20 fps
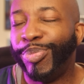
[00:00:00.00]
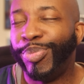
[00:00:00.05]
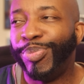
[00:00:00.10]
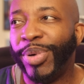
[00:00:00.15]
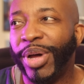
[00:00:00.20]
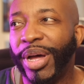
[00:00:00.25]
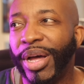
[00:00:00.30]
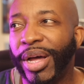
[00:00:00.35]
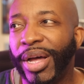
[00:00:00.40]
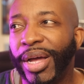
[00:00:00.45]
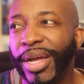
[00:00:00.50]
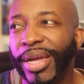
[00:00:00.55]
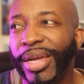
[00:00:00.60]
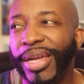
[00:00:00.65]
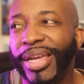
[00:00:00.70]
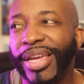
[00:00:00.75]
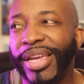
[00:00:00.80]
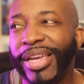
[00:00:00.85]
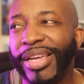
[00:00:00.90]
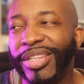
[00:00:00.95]
But
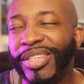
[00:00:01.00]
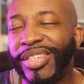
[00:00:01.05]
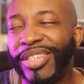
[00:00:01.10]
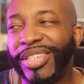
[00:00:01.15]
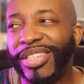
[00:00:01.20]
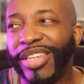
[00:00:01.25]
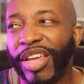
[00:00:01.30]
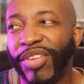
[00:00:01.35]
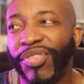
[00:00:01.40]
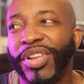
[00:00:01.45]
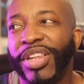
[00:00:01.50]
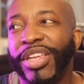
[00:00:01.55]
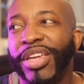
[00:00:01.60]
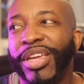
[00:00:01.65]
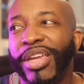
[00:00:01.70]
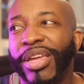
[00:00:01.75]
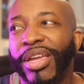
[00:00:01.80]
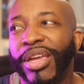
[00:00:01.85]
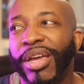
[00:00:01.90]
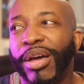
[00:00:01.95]
it's
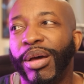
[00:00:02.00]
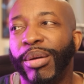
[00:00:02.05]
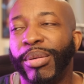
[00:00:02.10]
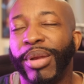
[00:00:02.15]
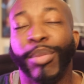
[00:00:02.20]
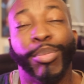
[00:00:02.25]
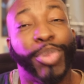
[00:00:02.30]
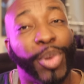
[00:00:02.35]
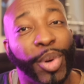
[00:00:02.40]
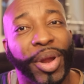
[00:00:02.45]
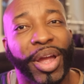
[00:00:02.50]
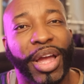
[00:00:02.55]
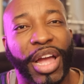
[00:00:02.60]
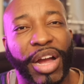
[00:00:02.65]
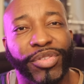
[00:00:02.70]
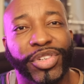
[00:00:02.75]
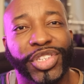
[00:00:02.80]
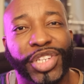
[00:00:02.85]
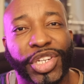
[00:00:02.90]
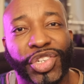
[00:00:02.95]
definitely an important
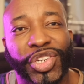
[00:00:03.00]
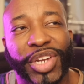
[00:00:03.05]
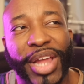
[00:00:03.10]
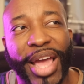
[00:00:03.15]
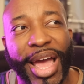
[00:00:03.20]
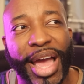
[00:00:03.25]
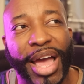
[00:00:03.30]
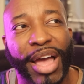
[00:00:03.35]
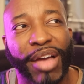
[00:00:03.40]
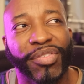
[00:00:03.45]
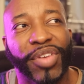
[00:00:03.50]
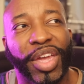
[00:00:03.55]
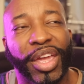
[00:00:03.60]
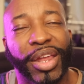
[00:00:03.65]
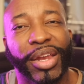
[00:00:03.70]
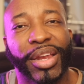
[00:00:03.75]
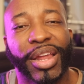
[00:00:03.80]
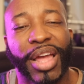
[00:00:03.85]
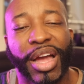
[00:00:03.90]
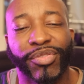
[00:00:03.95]
conversation to have,
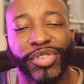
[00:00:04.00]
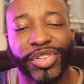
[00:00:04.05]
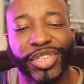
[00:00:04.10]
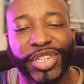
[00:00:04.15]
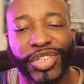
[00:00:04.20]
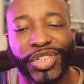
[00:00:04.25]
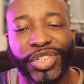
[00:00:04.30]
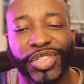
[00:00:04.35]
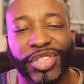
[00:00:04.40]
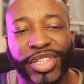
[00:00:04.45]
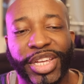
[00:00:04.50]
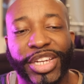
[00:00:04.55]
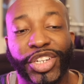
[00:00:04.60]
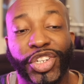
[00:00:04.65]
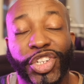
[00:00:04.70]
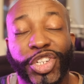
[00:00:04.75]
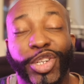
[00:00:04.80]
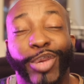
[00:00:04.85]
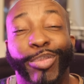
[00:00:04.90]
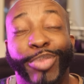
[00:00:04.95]
and conversations that
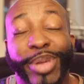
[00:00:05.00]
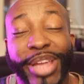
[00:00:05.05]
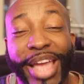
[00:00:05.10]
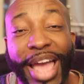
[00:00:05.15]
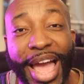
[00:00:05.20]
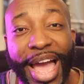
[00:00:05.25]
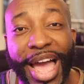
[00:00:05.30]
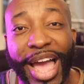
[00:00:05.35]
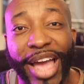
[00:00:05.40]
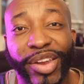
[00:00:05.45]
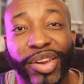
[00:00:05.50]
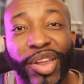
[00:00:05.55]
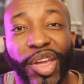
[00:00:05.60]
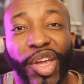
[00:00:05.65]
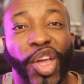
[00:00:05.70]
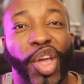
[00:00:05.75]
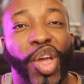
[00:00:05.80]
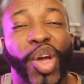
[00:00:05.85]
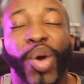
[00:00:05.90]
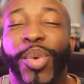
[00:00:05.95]
should be had
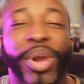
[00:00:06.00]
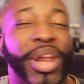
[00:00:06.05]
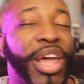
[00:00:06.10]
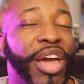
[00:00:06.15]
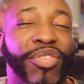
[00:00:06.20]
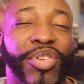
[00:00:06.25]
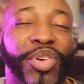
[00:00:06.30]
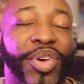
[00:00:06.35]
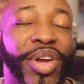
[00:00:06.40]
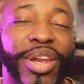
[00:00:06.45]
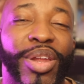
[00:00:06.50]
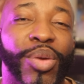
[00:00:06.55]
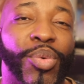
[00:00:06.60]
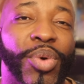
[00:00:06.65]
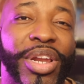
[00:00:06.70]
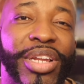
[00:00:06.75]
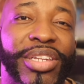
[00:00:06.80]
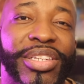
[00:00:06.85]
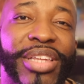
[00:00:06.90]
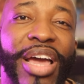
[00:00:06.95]
whenever
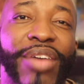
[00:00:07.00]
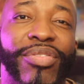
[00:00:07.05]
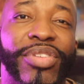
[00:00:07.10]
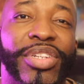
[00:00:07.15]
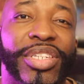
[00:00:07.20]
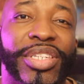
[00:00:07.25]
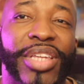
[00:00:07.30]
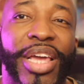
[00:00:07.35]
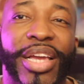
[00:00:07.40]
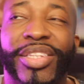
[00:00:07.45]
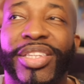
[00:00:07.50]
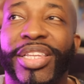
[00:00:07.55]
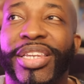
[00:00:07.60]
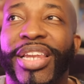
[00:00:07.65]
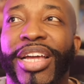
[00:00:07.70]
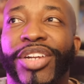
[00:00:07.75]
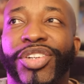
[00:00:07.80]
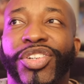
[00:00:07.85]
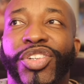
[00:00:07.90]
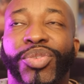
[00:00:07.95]
anyone is having sex, and
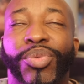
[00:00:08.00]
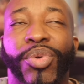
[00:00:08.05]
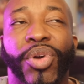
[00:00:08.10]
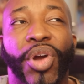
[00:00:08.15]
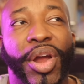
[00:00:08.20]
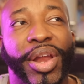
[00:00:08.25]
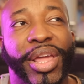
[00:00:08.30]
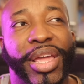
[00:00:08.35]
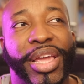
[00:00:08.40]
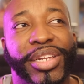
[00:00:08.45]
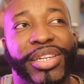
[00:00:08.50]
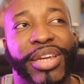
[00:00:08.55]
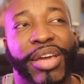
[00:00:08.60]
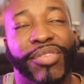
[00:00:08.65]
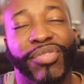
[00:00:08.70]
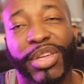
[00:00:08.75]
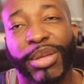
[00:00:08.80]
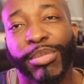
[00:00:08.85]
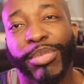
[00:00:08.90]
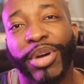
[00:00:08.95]
not just regarding
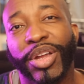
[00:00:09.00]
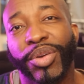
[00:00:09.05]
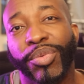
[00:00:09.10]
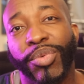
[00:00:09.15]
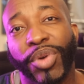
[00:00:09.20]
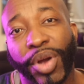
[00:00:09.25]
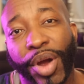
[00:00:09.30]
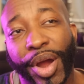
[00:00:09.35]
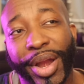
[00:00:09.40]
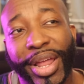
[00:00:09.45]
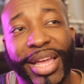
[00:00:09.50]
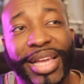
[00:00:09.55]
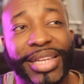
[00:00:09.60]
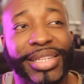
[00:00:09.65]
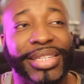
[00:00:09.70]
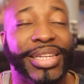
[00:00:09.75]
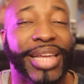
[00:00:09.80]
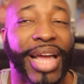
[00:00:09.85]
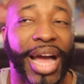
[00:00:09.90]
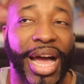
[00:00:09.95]
HIV, but regarding
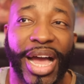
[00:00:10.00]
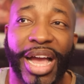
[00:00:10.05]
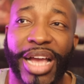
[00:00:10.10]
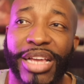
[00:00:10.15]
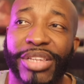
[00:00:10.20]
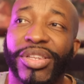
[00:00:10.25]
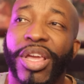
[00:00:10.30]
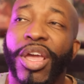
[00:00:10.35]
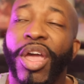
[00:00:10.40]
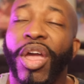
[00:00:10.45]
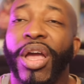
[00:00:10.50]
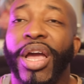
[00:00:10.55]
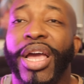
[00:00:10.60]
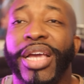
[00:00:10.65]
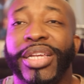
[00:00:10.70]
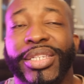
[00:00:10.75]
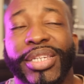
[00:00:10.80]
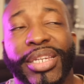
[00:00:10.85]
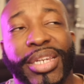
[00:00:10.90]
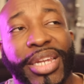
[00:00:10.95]
STIs,
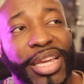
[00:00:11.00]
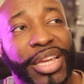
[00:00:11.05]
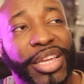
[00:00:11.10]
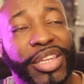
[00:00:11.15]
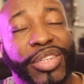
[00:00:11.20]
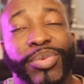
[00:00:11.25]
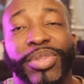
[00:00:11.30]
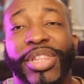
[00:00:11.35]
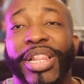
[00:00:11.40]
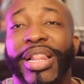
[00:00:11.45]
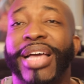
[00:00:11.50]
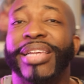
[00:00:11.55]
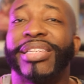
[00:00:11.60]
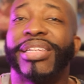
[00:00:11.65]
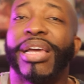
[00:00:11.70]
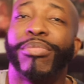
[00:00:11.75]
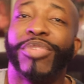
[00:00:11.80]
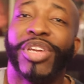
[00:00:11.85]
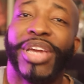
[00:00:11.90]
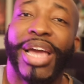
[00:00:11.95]
STDs, when the last
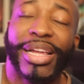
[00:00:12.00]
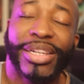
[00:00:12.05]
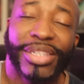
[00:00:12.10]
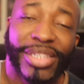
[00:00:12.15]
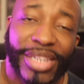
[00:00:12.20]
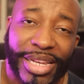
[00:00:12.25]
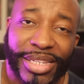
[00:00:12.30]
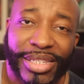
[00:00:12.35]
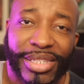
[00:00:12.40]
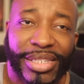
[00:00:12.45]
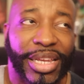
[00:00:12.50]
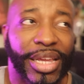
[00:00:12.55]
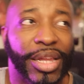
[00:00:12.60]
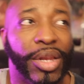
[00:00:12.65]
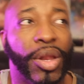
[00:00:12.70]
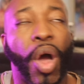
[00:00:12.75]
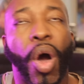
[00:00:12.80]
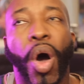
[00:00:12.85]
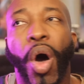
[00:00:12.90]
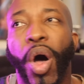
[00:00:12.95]
time you got
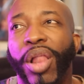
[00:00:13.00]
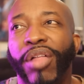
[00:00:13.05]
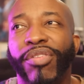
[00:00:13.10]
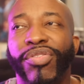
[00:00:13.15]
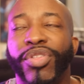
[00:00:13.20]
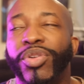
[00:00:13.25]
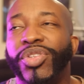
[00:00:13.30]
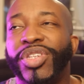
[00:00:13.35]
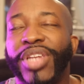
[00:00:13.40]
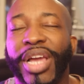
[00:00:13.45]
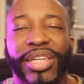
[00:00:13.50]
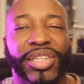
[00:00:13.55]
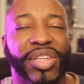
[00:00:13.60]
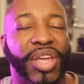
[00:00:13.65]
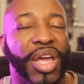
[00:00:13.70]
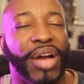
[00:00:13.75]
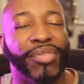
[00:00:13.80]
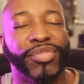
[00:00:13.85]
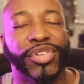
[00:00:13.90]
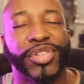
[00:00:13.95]
tested. All of those kinds of
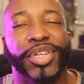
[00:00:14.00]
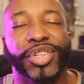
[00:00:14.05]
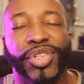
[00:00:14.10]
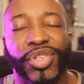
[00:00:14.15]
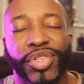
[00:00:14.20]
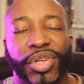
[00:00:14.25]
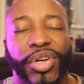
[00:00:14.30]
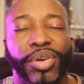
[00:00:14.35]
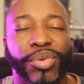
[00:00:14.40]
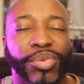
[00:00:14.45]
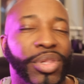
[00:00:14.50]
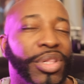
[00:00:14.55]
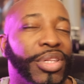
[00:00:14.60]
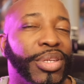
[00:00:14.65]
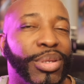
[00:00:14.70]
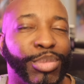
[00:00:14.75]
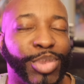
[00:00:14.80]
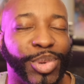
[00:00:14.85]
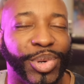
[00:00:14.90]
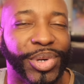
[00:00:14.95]
conversations are really
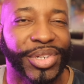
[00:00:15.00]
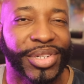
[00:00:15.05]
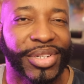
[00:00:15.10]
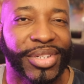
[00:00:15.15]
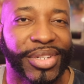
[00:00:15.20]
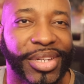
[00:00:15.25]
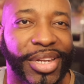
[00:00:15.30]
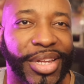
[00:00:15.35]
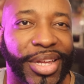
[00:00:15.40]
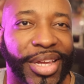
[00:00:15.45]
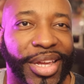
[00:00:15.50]
important.